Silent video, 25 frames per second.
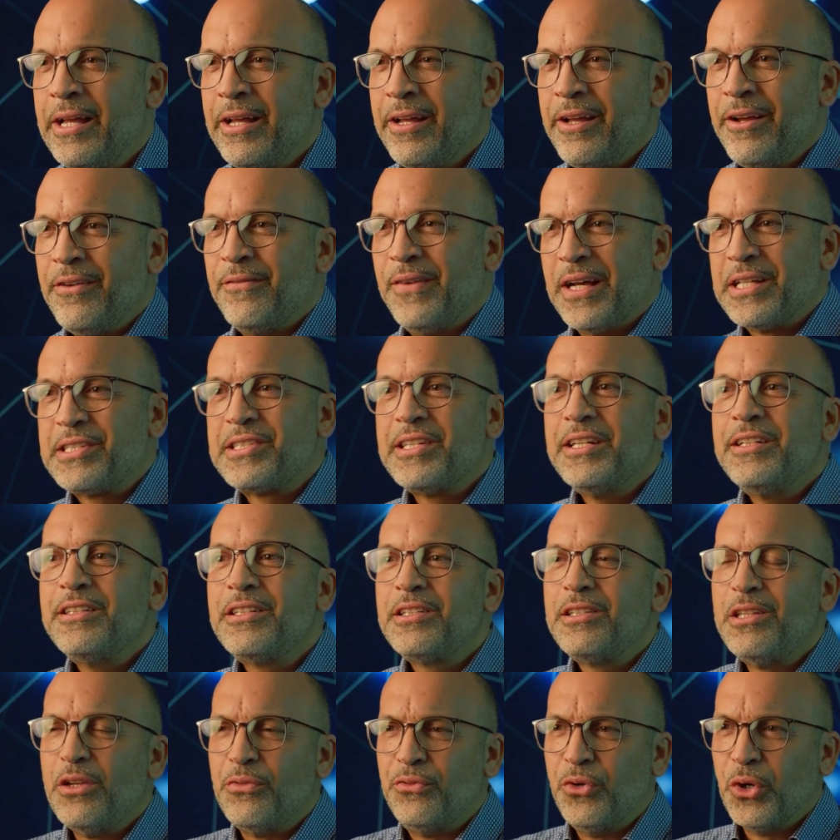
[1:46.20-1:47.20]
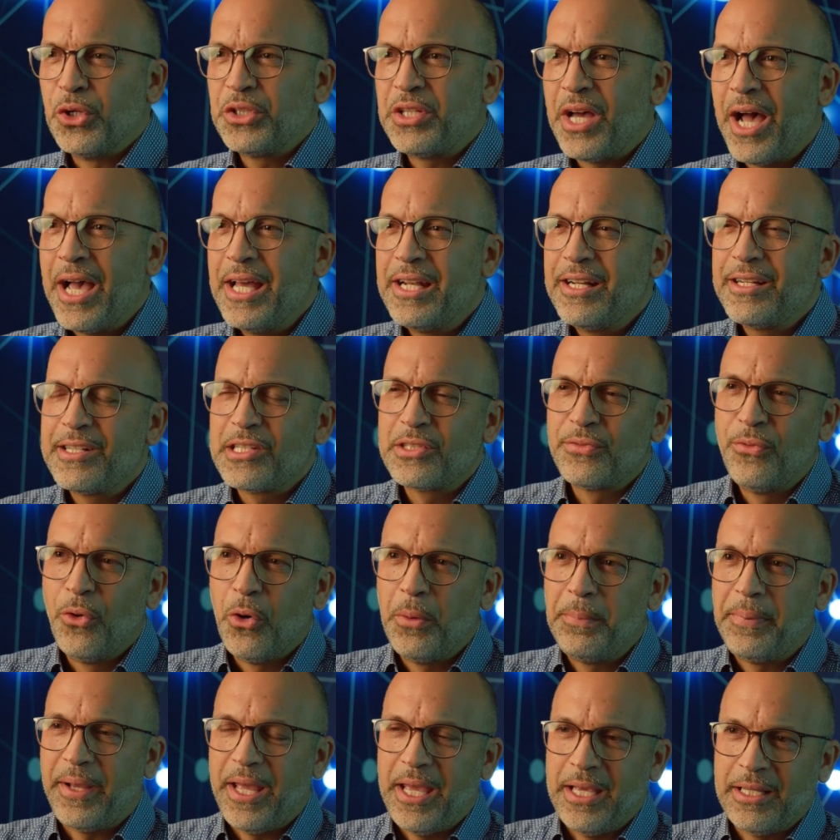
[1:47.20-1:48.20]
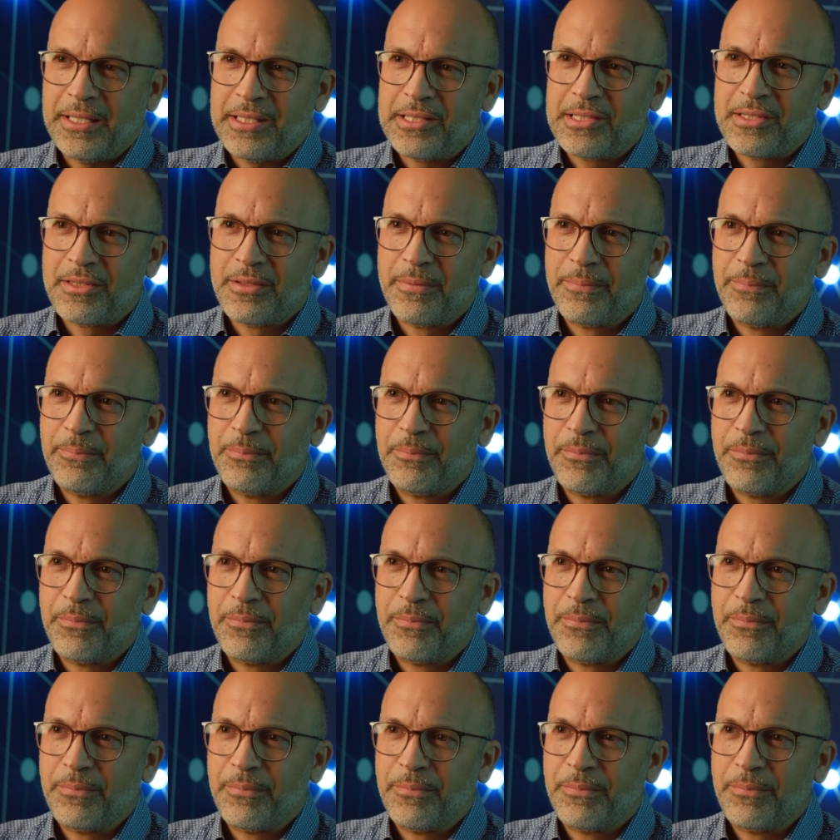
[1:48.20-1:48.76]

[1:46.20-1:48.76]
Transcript: What are the benefits of pre-stamping? You're